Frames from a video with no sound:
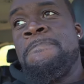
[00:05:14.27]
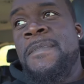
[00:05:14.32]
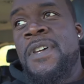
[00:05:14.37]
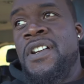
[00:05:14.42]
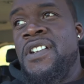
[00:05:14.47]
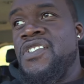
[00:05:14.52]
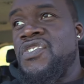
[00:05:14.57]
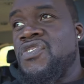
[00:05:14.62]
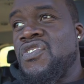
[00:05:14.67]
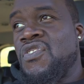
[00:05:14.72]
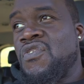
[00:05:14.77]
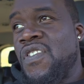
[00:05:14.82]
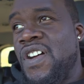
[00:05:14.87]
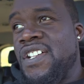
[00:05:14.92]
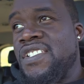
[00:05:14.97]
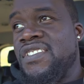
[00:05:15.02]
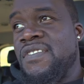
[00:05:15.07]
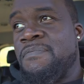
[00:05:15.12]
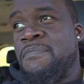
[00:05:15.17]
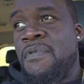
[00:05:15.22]
Now, here's the
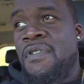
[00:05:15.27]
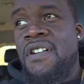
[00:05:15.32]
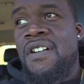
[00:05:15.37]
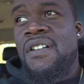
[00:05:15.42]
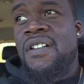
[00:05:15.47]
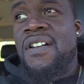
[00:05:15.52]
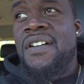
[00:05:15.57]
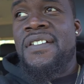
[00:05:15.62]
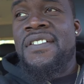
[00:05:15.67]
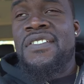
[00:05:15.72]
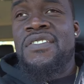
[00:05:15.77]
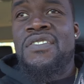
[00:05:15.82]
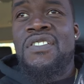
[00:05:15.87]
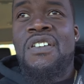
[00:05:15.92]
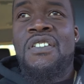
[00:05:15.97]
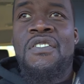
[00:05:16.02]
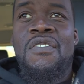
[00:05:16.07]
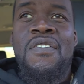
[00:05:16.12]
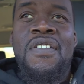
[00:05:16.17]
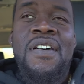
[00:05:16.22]
crazy part, you
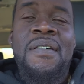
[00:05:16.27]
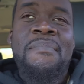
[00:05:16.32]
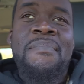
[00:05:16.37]
know,